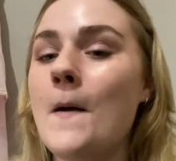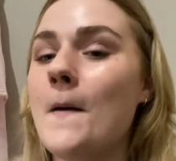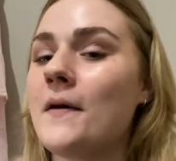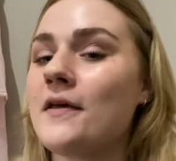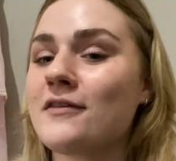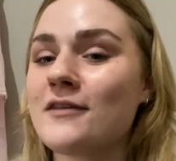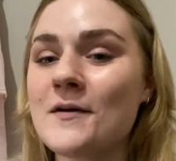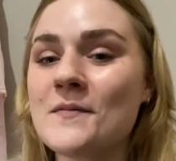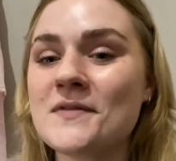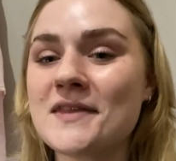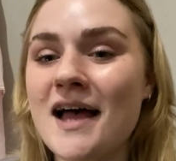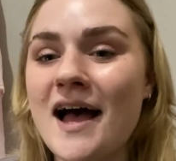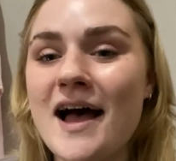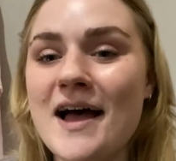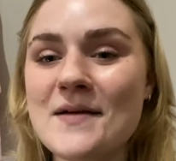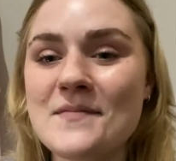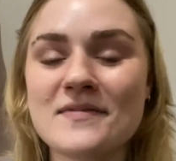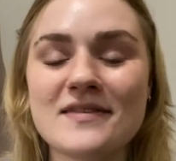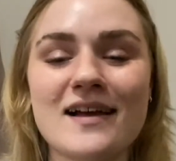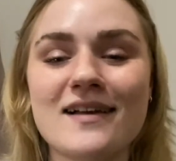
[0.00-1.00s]

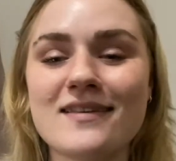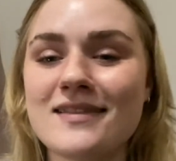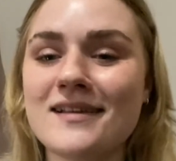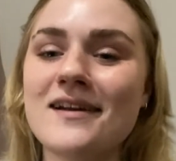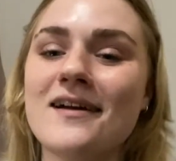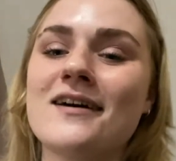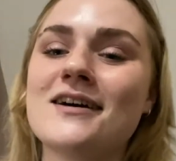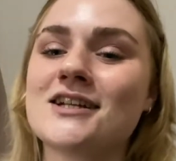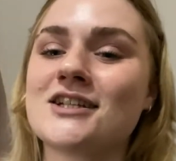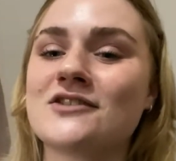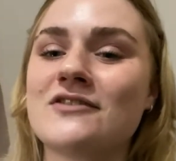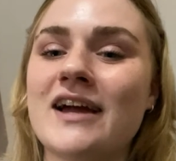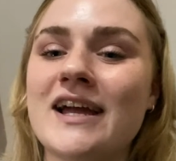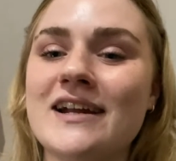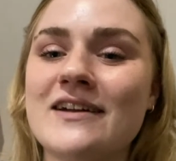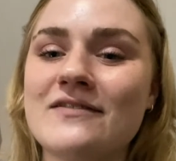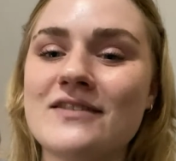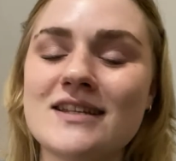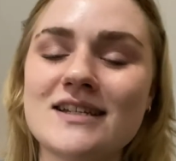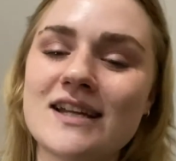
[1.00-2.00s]
Sometimes that's the last train
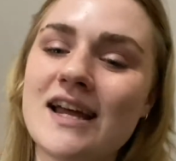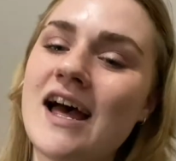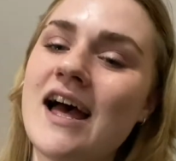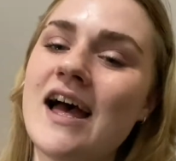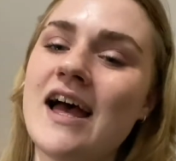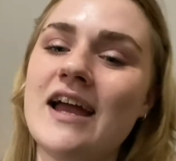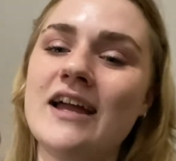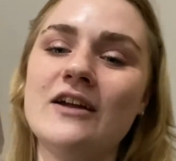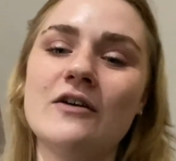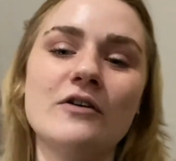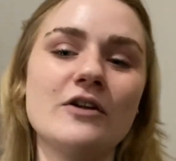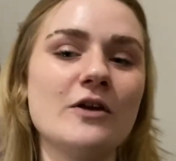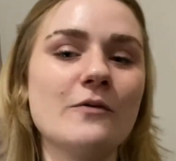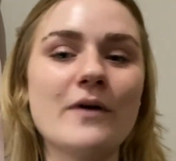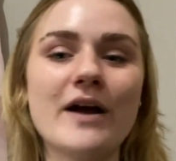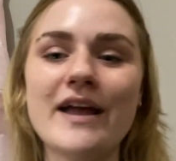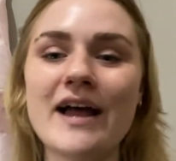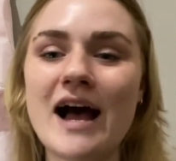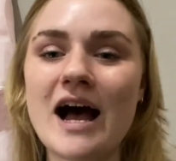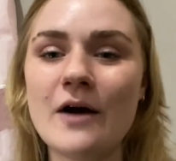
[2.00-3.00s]
of the day, or you
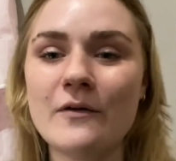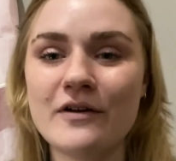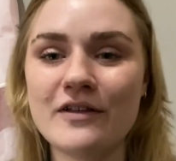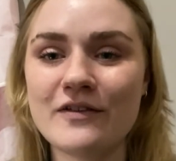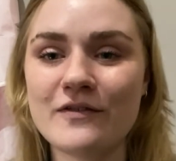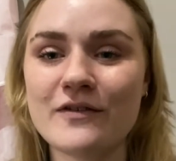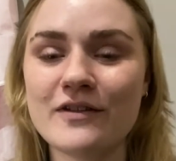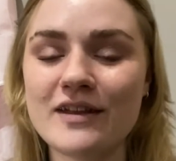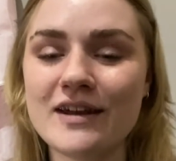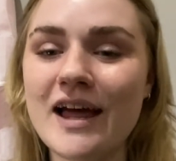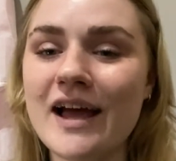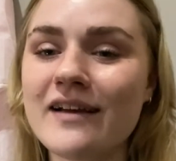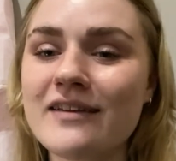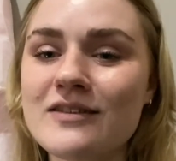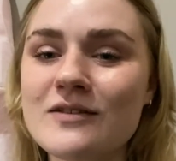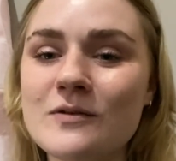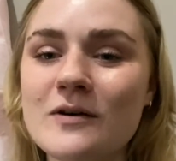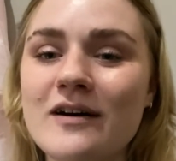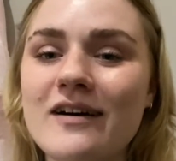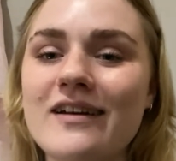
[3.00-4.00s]
wait hours for the next
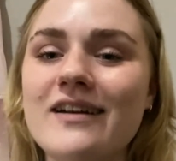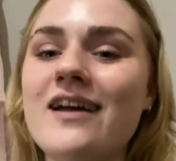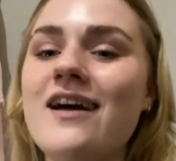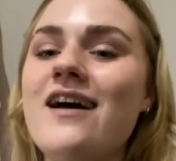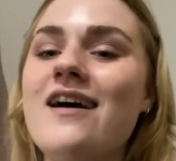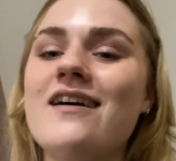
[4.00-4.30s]
one.